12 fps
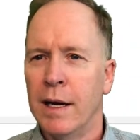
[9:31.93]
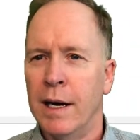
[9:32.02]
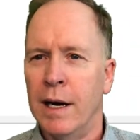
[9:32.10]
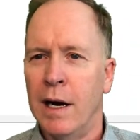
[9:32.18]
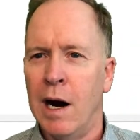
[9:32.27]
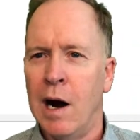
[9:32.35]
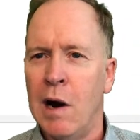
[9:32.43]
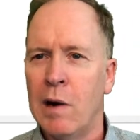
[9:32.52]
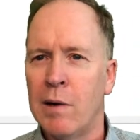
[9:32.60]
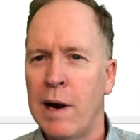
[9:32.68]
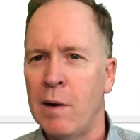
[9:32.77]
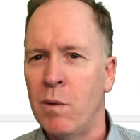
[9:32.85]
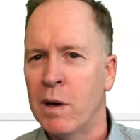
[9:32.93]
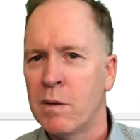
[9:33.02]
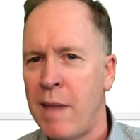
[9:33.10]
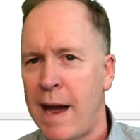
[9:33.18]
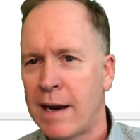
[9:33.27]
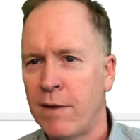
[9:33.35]
All right,
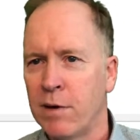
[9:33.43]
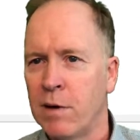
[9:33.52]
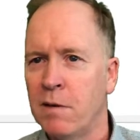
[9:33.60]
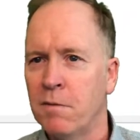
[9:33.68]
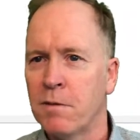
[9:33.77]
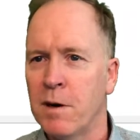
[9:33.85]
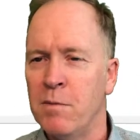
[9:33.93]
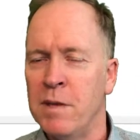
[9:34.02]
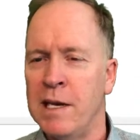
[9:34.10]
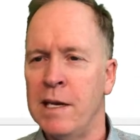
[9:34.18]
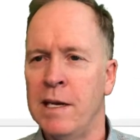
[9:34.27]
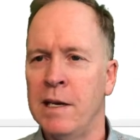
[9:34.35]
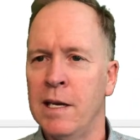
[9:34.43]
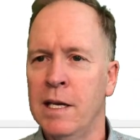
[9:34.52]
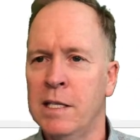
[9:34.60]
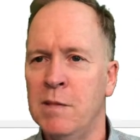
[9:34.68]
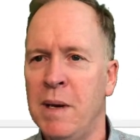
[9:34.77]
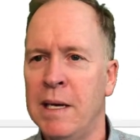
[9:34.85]
welcome back everyone from the
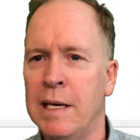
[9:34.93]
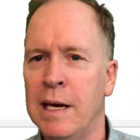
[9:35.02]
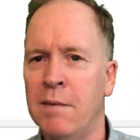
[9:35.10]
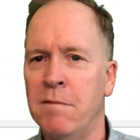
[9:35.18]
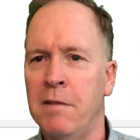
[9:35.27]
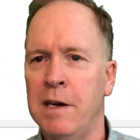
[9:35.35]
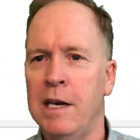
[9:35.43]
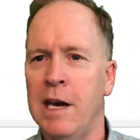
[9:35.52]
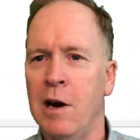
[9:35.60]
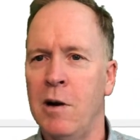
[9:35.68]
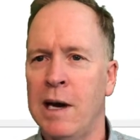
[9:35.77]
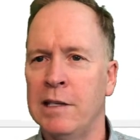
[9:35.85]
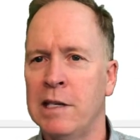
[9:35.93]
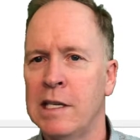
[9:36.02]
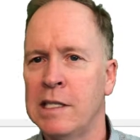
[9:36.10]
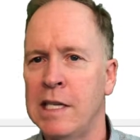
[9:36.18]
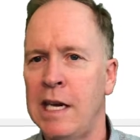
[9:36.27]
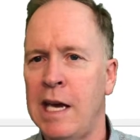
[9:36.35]
speeded up video. As you can
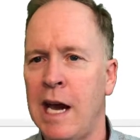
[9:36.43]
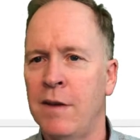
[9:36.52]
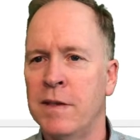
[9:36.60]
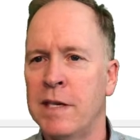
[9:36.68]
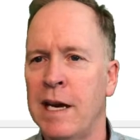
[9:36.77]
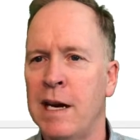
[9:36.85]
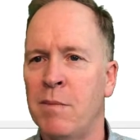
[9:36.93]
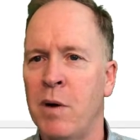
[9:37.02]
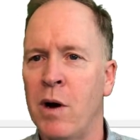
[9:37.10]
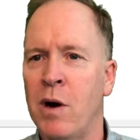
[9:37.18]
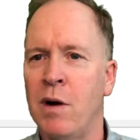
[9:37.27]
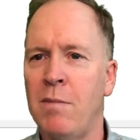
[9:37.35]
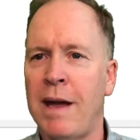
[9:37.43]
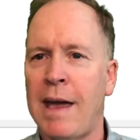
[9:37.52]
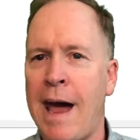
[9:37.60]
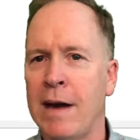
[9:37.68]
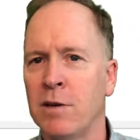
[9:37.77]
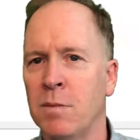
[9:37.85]
see, I've set up all my
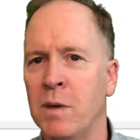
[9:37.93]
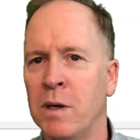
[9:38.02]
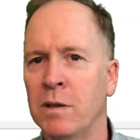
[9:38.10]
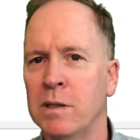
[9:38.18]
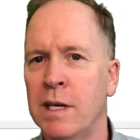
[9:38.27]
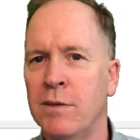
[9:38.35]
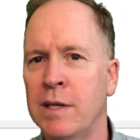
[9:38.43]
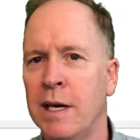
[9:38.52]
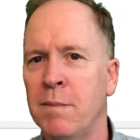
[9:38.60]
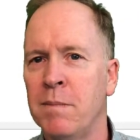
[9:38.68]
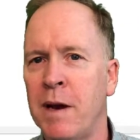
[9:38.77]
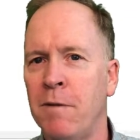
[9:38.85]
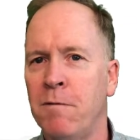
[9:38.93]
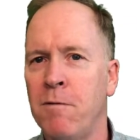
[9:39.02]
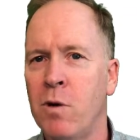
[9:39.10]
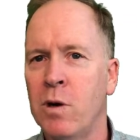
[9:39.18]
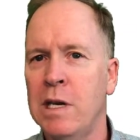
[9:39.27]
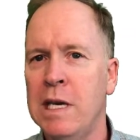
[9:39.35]
attributes. I've set up my
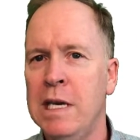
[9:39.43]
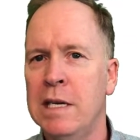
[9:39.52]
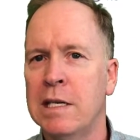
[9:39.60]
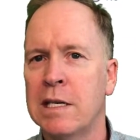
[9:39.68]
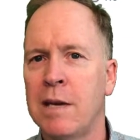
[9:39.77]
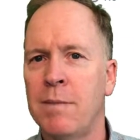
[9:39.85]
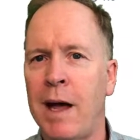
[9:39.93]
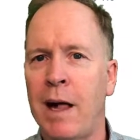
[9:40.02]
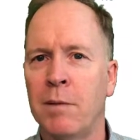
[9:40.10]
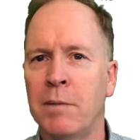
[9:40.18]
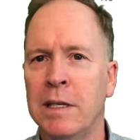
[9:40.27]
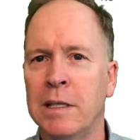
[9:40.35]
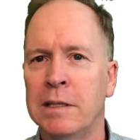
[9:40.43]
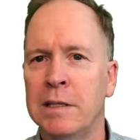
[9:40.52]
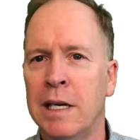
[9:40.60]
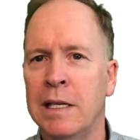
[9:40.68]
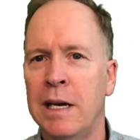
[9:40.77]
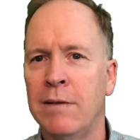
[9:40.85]
for each schema element and
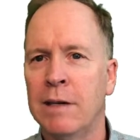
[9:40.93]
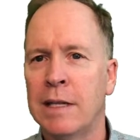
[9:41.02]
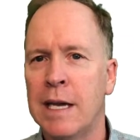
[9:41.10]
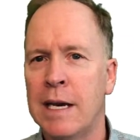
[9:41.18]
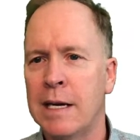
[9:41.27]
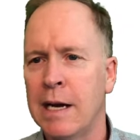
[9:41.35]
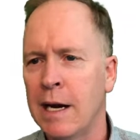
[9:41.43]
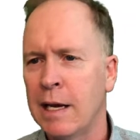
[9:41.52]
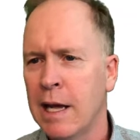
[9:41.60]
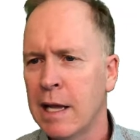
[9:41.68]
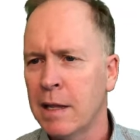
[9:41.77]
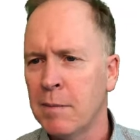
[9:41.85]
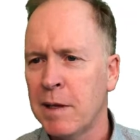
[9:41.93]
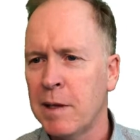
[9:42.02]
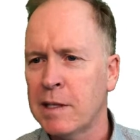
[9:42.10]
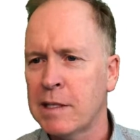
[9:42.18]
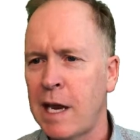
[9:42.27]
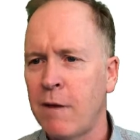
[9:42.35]
done everything. Let me
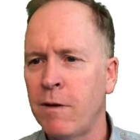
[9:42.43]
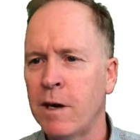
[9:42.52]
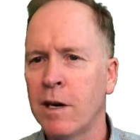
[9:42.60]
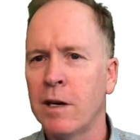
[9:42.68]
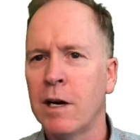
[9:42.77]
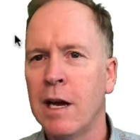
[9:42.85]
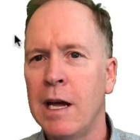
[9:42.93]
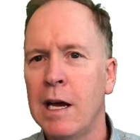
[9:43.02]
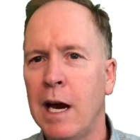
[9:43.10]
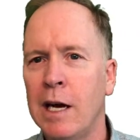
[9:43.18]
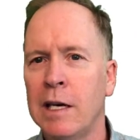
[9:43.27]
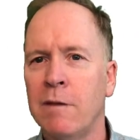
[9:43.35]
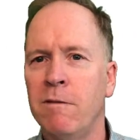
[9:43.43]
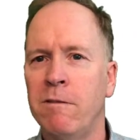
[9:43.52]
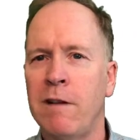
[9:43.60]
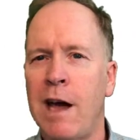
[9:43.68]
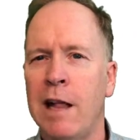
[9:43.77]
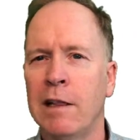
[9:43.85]
click save here. I'm going to
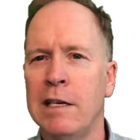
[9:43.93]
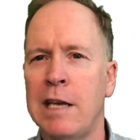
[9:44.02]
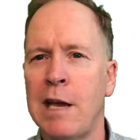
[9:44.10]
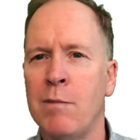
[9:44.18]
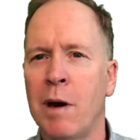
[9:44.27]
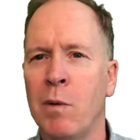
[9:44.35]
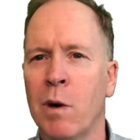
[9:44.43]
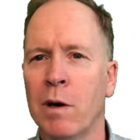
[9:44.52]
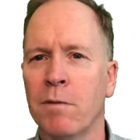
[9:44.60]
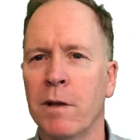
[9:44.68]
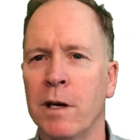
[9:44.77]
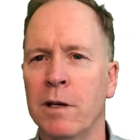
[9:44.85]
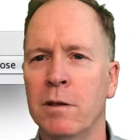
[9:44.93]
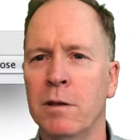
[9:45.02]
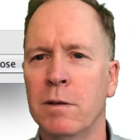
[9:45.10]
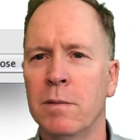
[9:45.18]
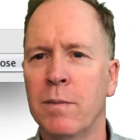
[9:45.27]
validate my workflow.